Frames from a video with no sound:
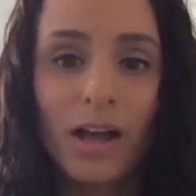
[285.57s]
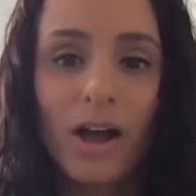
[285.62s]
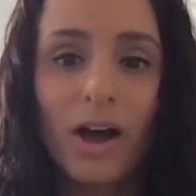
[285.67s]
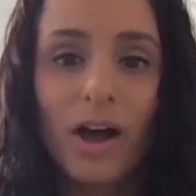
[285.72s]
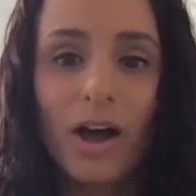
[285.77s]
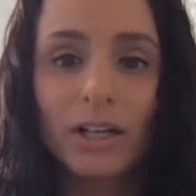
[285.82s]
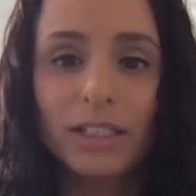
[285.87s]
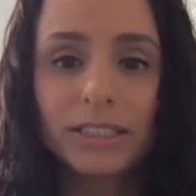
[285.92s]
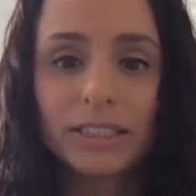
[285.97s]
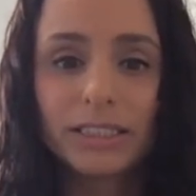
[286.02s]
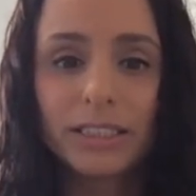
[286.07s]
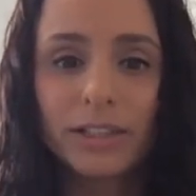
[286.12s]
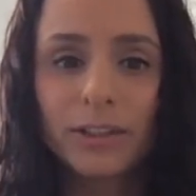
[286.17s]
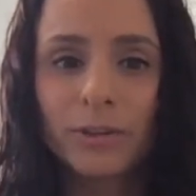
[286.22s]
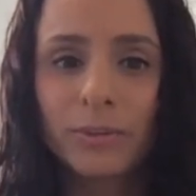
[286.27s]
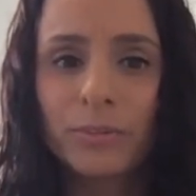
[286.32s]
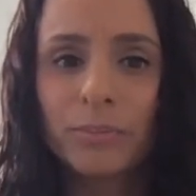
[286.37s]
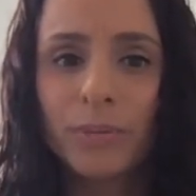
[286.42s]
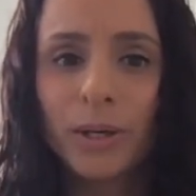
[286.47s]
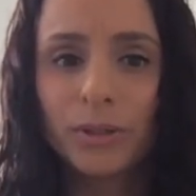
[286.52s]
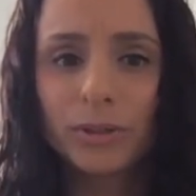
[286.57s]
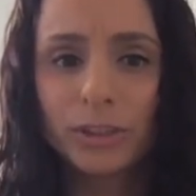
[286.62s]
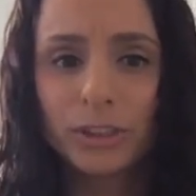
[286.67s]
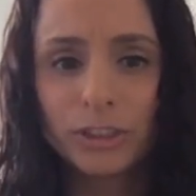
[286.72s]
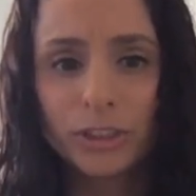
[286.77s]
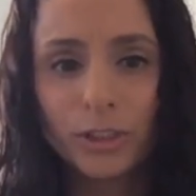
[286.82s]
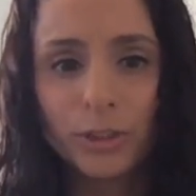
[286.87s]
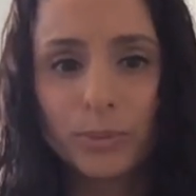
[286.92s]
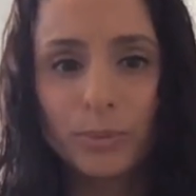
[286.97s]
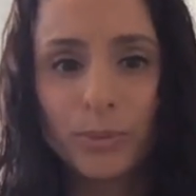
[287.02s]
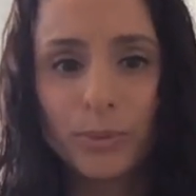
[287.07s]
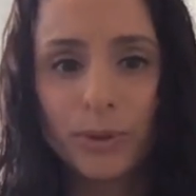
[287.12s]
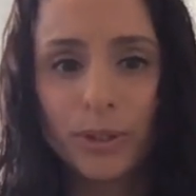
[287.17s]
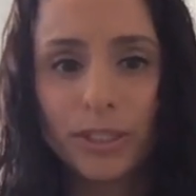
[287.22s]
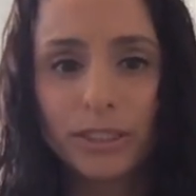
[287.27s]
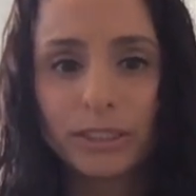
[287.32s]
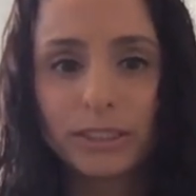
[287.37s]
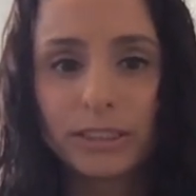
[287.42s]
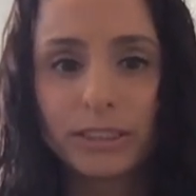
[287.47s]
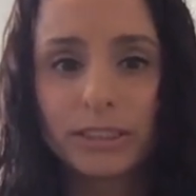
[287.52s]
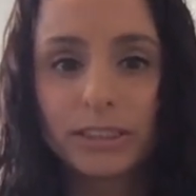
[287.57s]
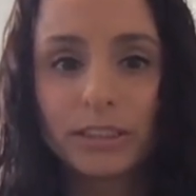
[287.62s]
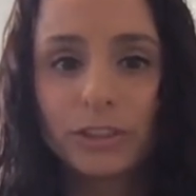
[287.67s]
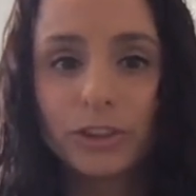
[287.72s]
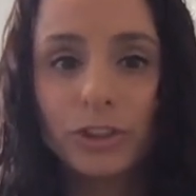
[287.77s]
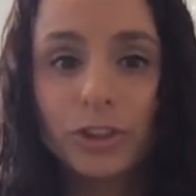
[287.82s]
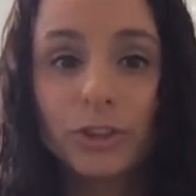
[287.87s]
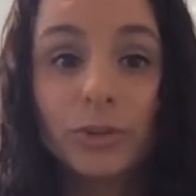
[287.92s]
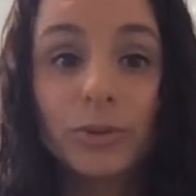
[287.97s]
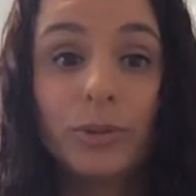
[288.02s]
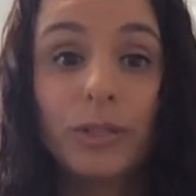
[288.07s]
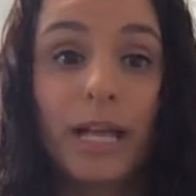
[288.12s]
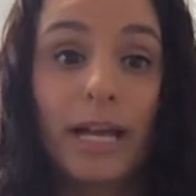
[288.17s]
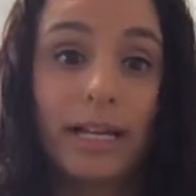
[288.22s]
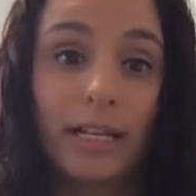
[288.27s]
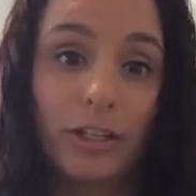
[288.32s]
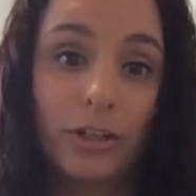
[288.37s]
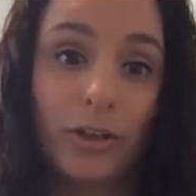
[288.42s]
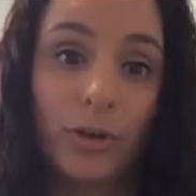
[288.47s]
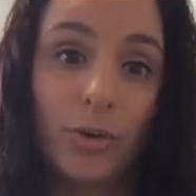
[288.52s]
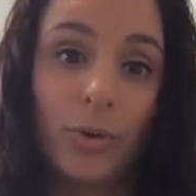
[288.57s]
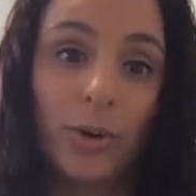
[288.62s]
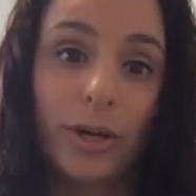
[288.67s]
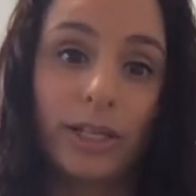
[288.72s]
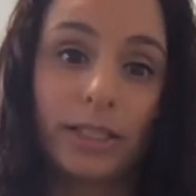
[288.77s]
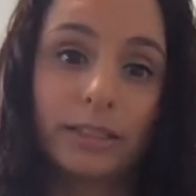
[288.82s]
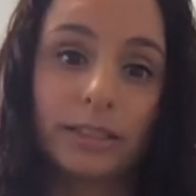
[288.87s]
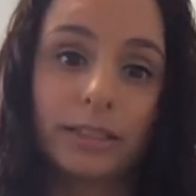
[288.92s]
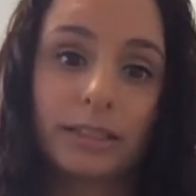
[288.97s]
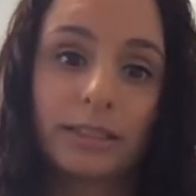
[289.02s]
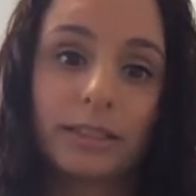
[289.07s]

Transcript: Also, most newborns do like noise.